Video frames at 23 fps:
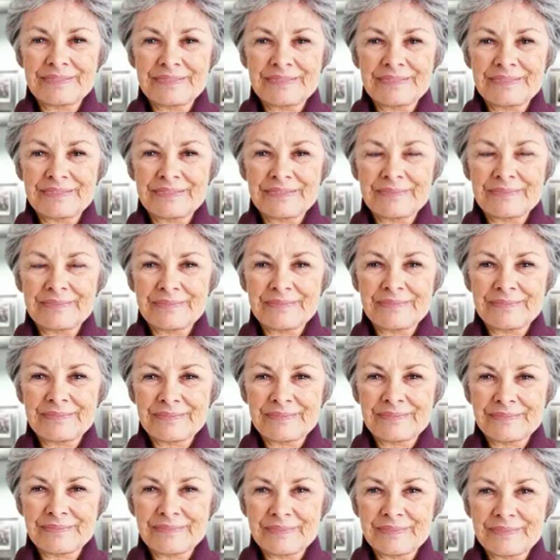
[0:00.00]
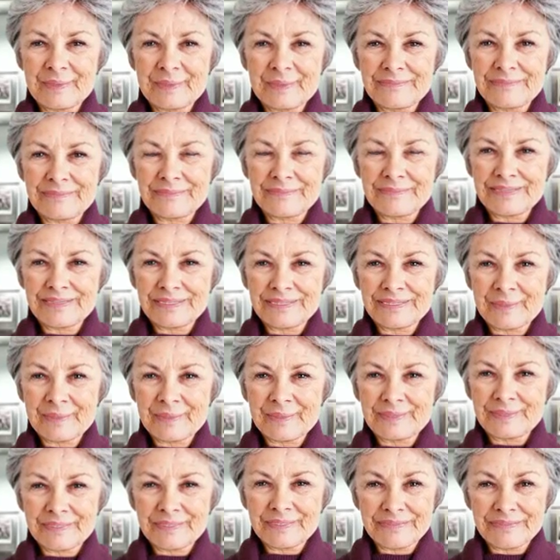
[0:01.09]
8. Your baby
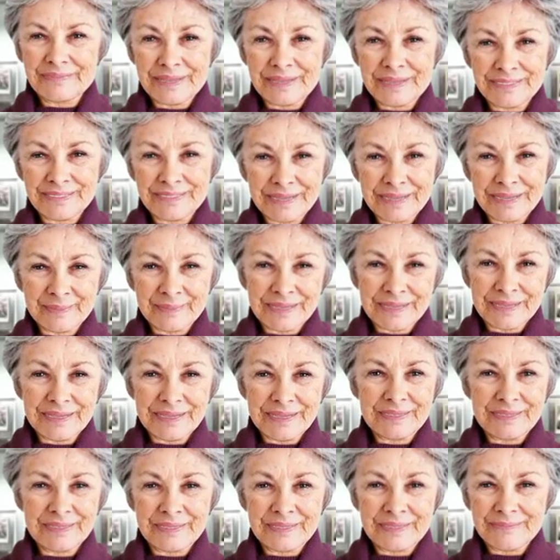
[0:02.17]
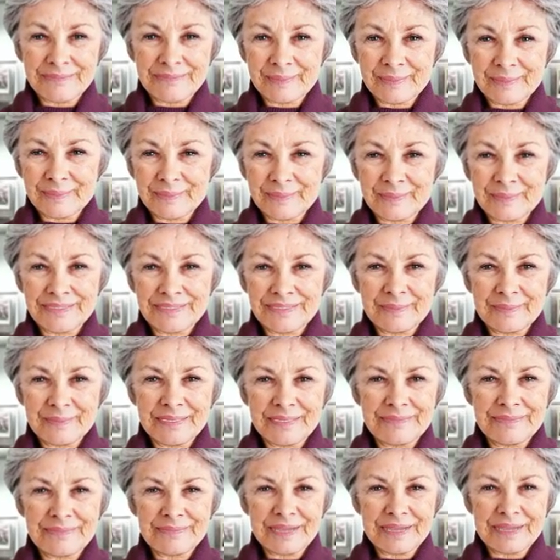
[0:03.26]
stores fat and weighs about
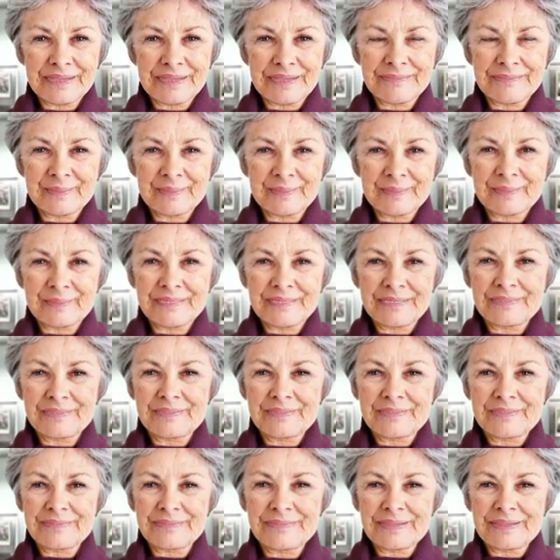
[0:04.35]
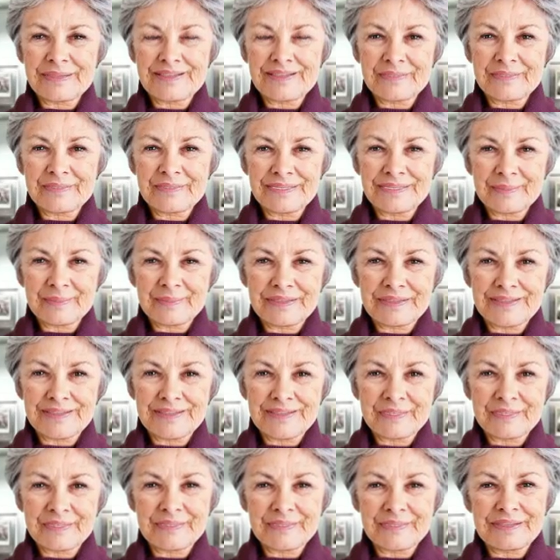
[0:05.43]
1.5 pounds, and is 12
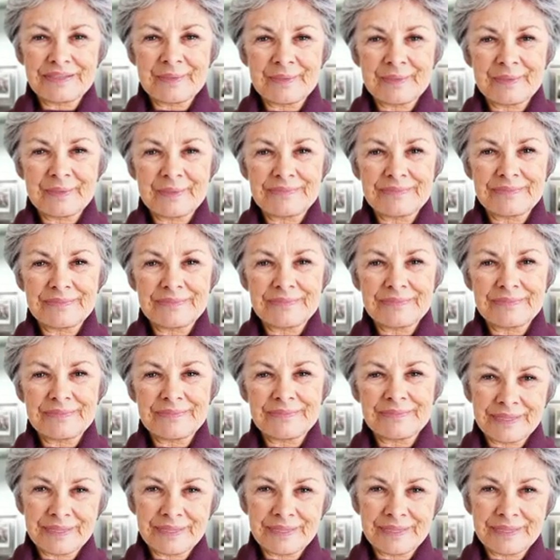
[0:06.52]
inches long.